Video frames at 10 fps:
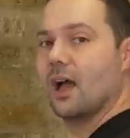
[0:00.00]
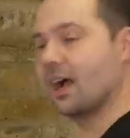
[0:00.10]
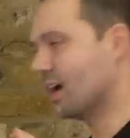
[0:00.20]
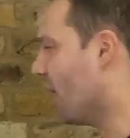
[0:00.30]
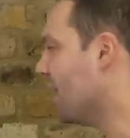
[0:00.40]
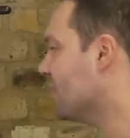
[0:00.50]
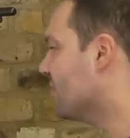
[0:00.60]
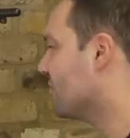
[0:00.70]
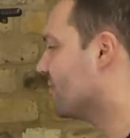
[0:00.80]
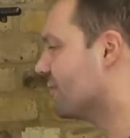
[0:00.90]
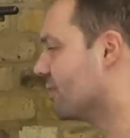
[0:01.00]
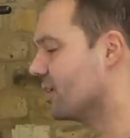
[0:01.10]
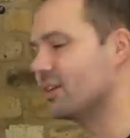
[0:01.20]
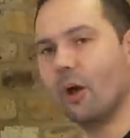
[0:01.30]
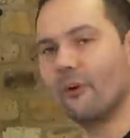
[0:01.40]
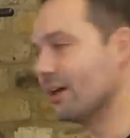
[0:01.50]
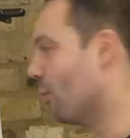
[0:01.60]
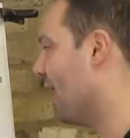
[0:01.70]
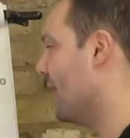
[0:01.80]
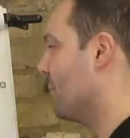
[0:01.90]
are kind of going
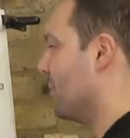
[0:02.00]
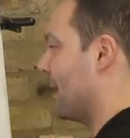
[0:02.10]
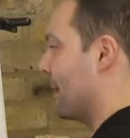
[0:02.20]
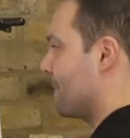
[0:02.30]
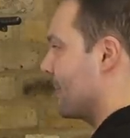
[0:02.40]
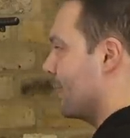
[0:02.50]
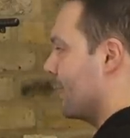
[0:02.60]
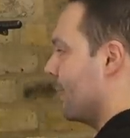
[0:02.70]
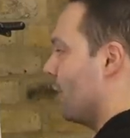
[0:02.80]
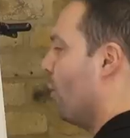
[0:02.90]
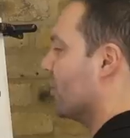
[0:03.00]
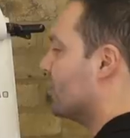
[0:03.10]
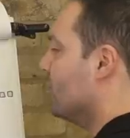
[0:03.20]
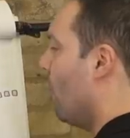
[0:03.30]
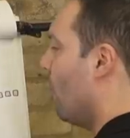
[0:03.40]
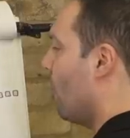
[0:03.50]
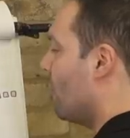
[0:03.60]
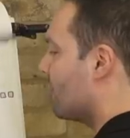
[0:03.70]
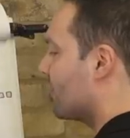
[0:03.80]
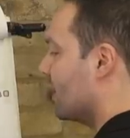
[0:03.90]
away a bit. What's
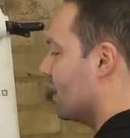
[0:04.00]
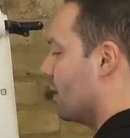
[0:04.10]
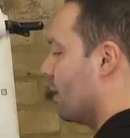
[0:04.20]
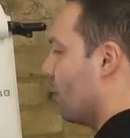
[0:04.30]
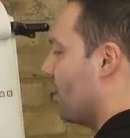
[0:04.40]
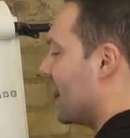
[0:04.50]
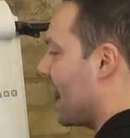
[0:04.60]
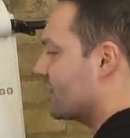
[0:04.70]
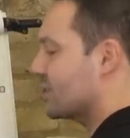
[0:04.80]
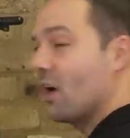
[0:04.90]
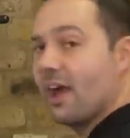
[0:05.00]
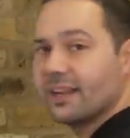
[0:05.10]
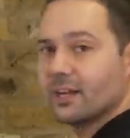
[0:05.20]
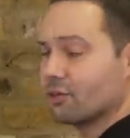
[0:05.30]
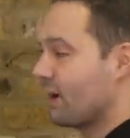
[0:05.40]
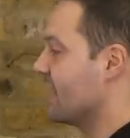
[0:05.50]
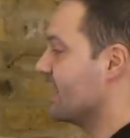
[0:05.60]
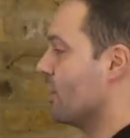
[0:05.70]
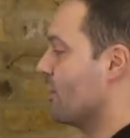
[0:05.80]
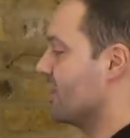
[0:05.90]
more, we're now signing a trade
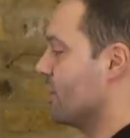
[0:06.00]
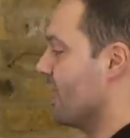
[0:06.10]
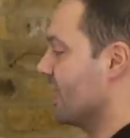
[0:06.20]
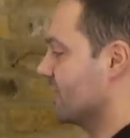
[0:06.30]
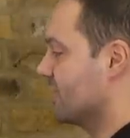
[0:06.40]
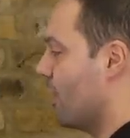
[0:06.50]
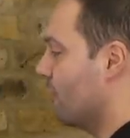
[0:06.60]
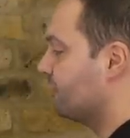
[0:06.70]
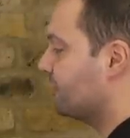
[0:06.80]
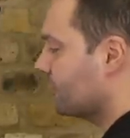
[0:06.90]
deal with the US. So